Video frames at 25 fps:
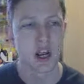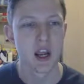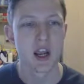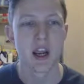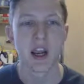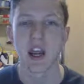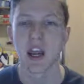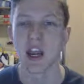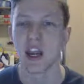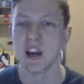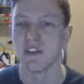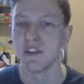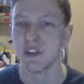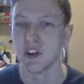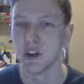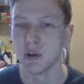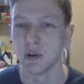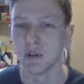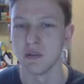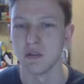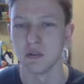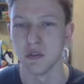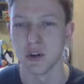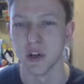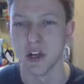If you're
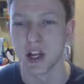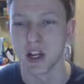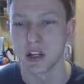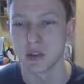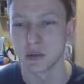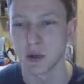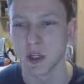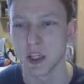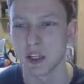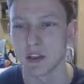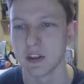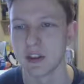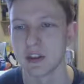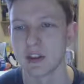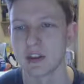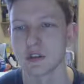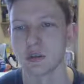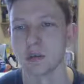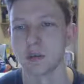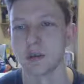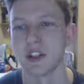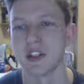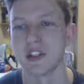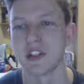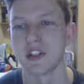doing 3 days a week, then this
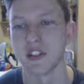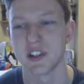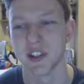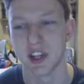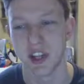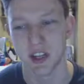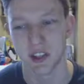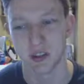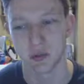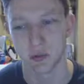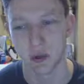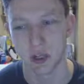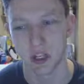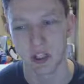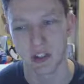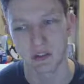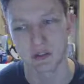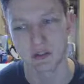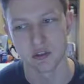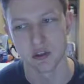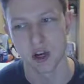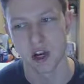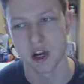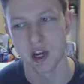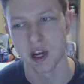will be 6 weeks of
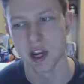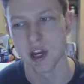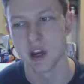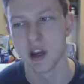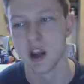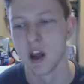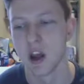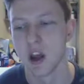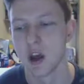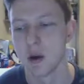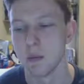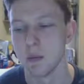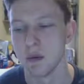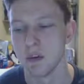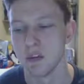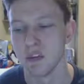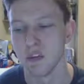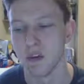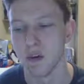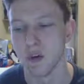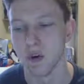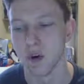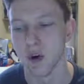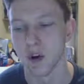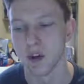training
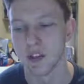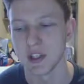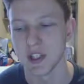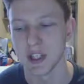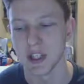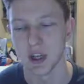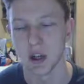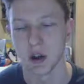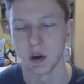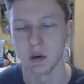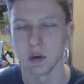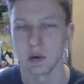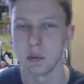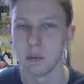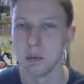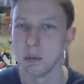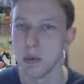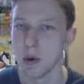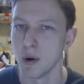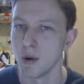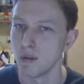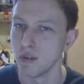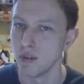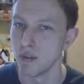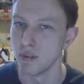before a deload.
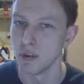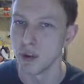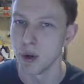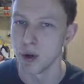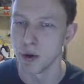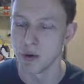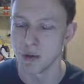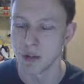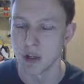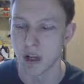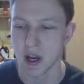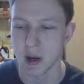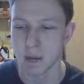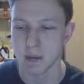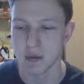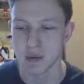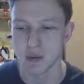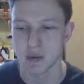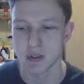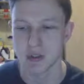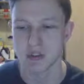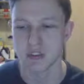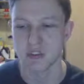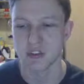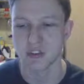Both of those are
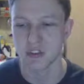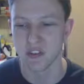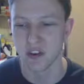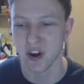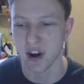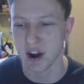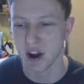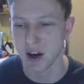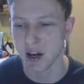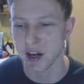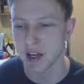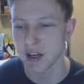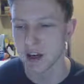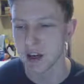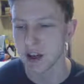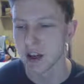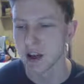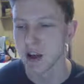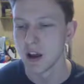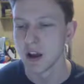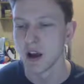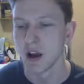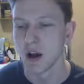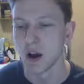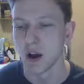absolutely fine.
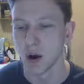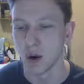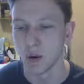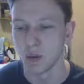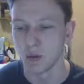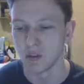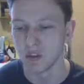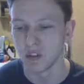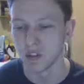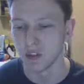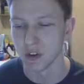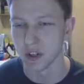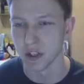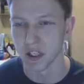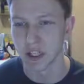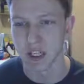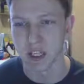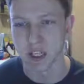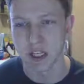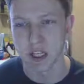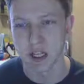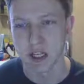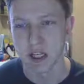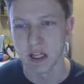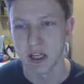
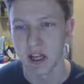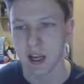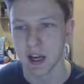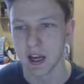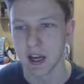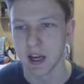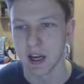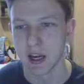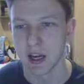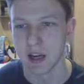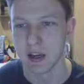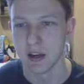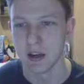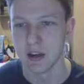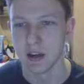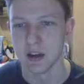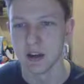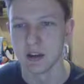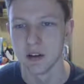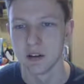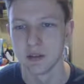Hopefully, in